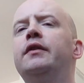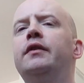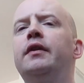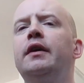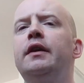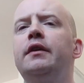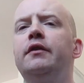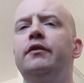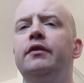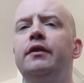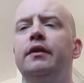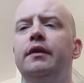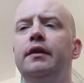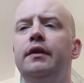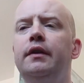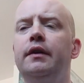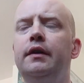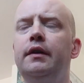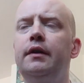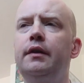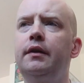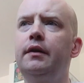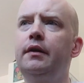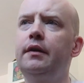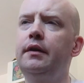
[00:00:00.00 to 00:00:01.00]
attention,
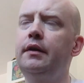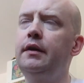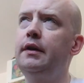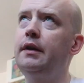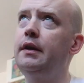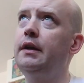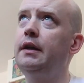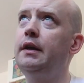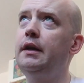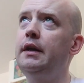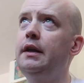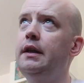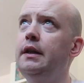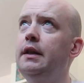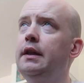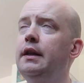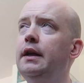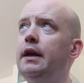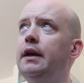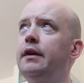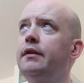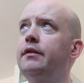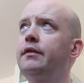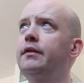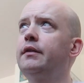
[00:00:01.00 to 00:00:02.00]
in
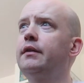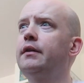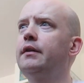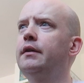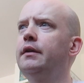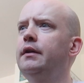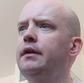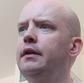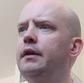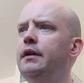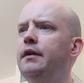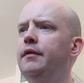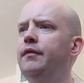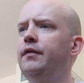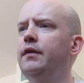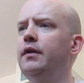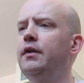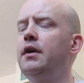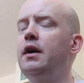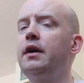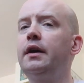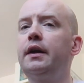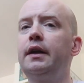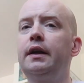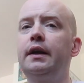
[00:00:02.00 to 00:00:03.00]
that if they're
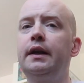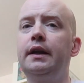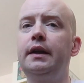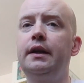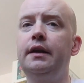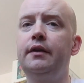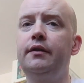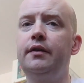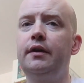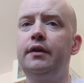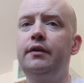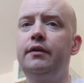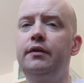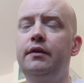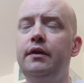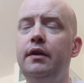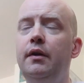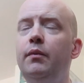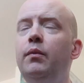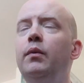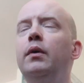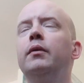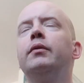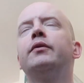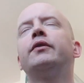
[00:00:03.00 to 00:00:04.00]
not getting any attention,
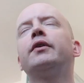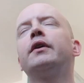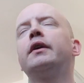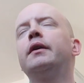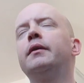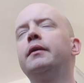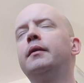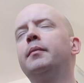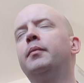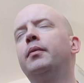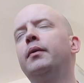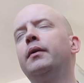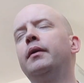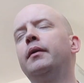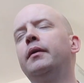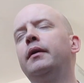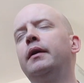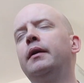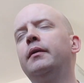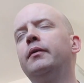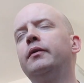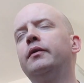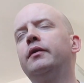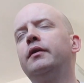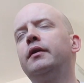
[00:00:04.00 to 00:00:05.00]
the
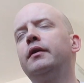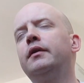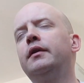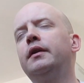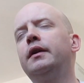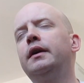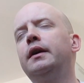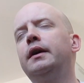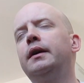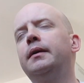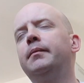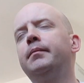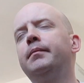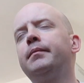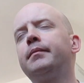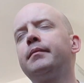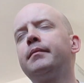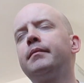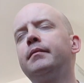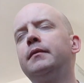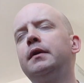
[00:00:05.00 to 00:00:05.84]
thing was that